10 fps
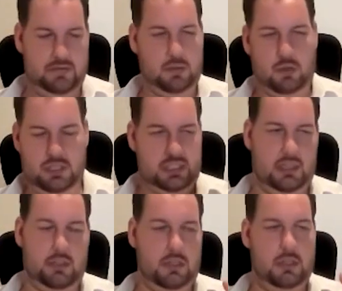even
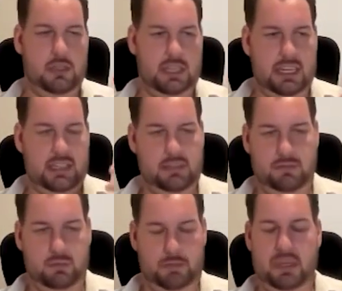consider that it
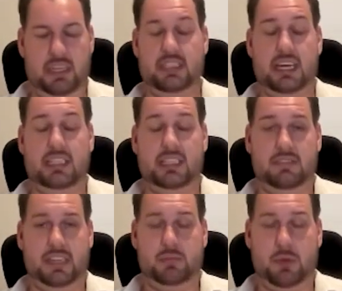would be a
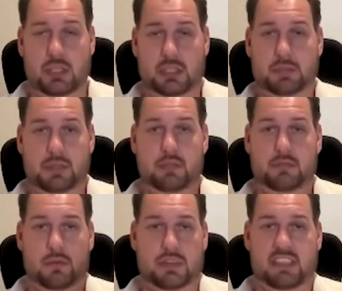scientific principle
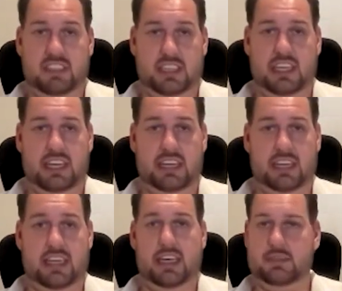for
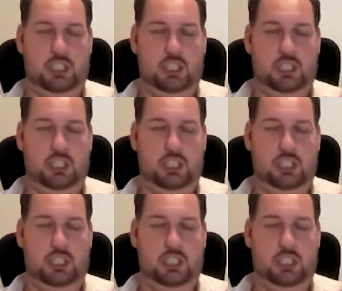investigating that,